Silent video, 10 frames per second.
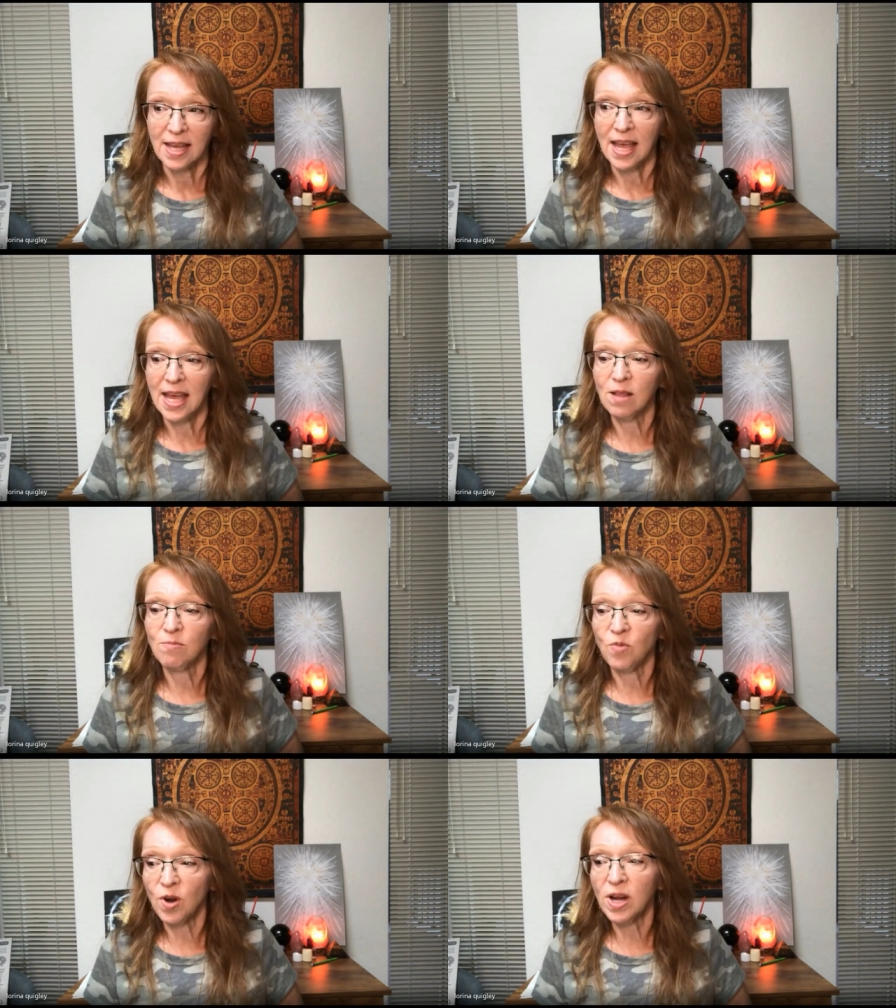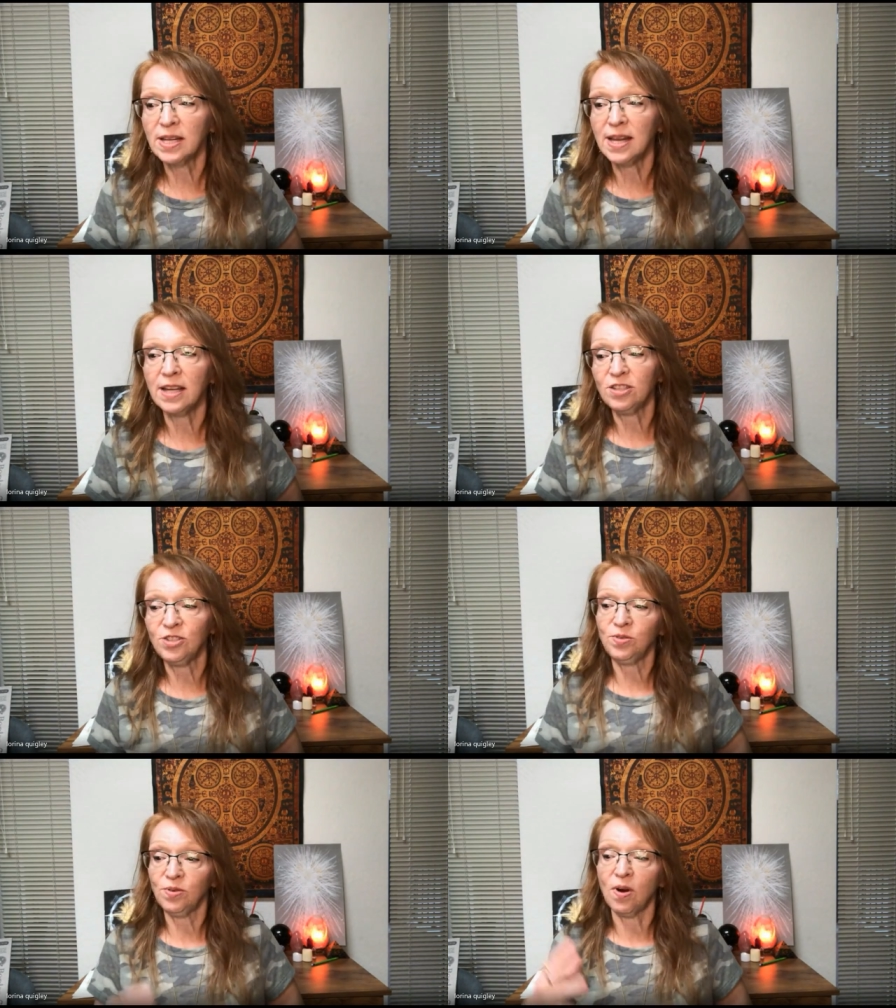And the more connected
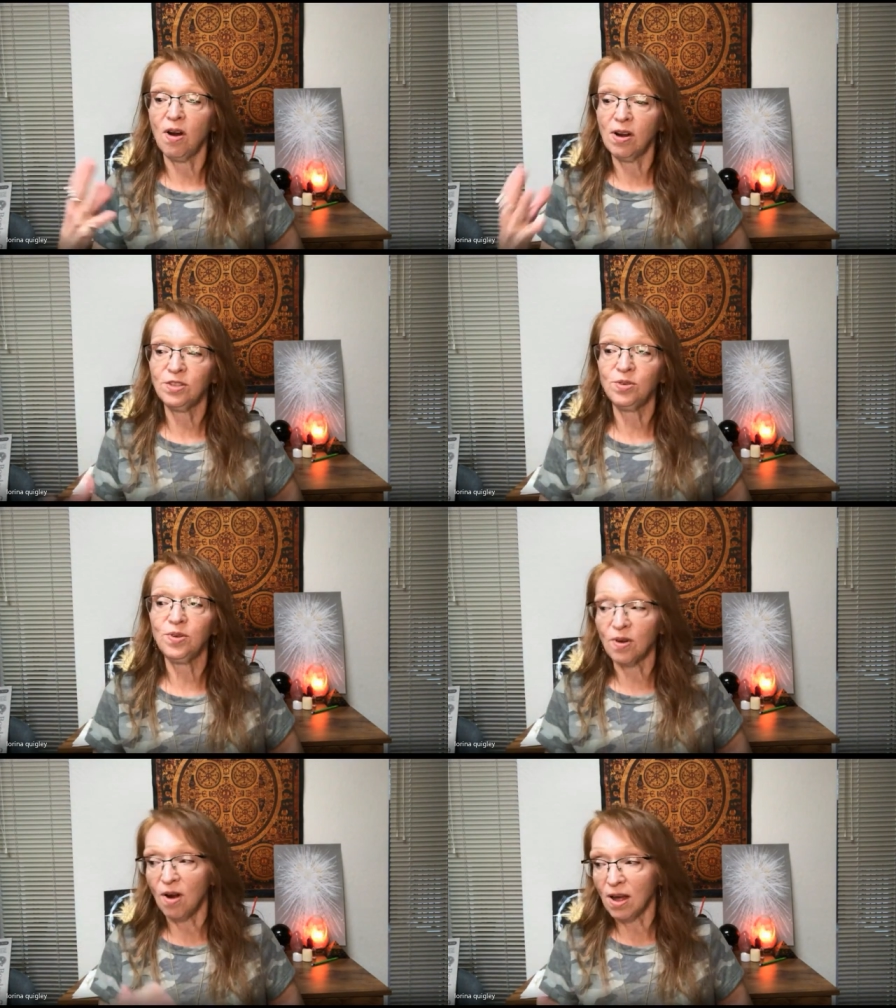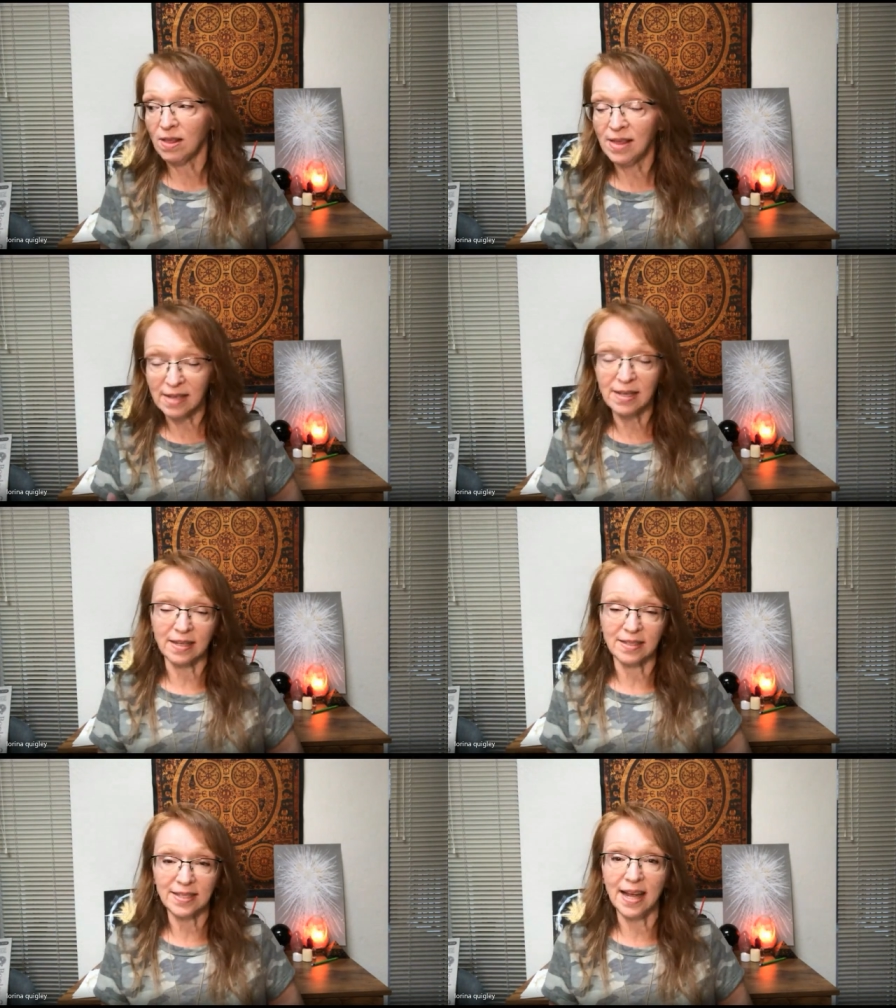you are to your
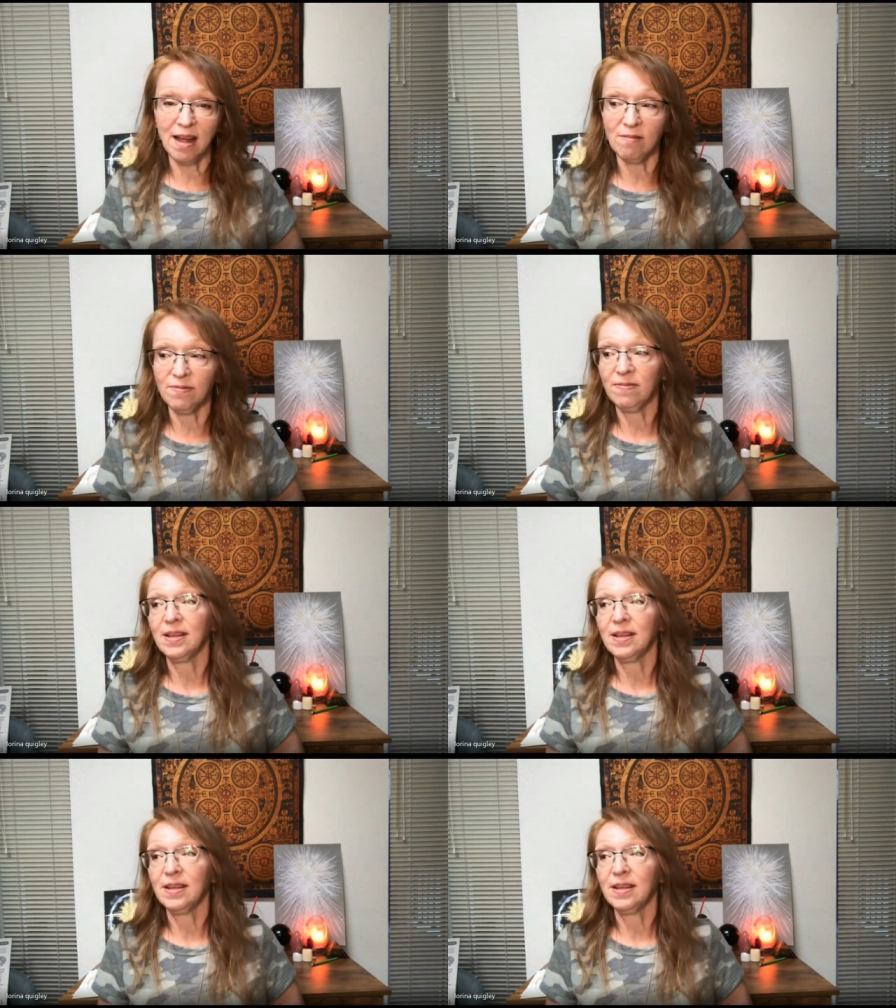authentic self,